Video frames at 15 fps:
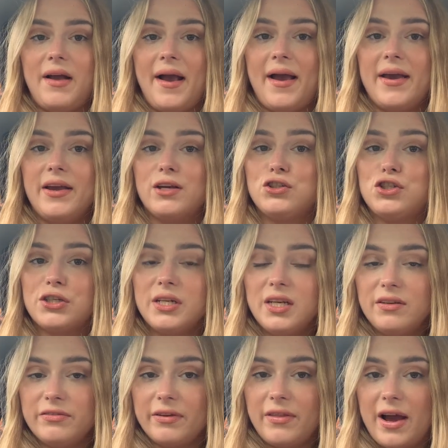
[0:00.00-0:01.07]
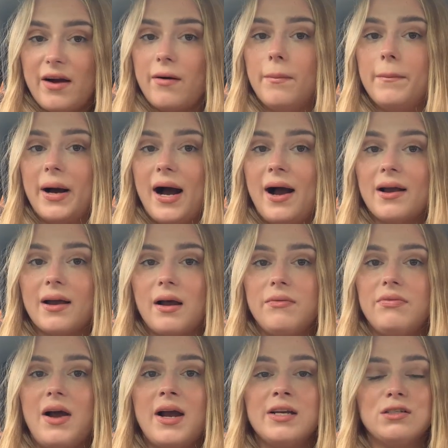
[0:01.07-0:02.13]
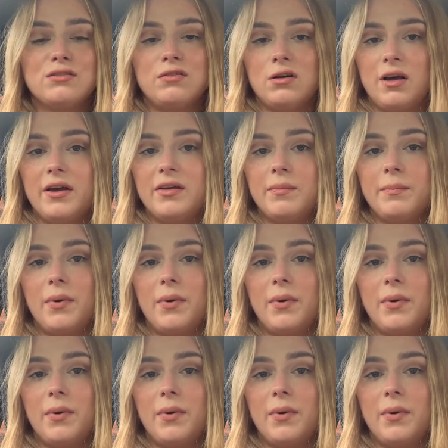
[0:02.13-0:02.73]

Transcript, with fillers: a Geneva there and back and that is followed